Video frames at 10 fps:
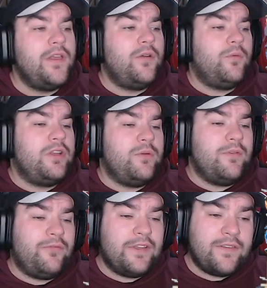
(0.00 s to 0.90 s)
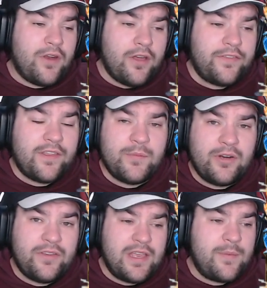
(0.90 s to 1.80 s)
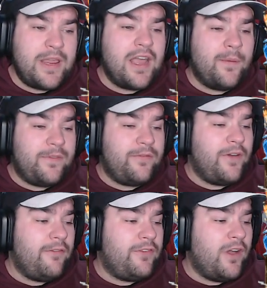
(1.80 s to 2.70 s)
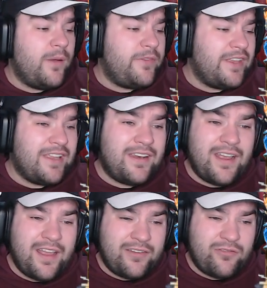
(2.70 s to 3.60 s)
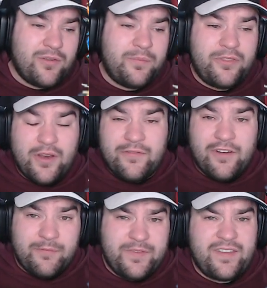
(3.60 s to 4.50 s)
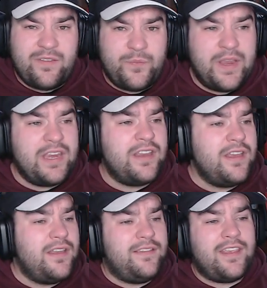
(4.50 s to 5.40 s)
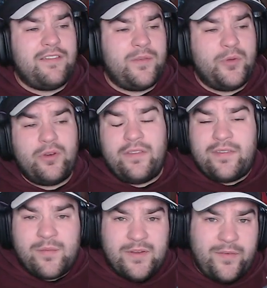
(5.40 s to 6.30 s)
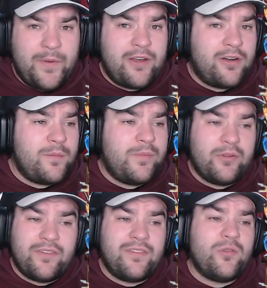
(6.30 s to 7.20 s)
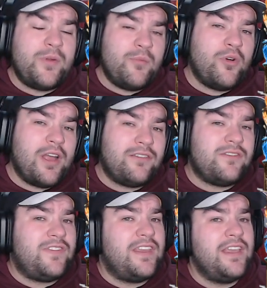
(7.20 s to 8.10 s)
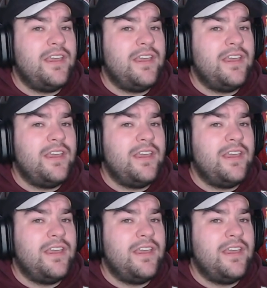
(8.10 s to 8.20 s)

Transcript: When you inflict an earth element on the enemy up to 5 times, you're going to get an extra 35% speed. Saves you building so much speed on him, build just a little bit more accuracy.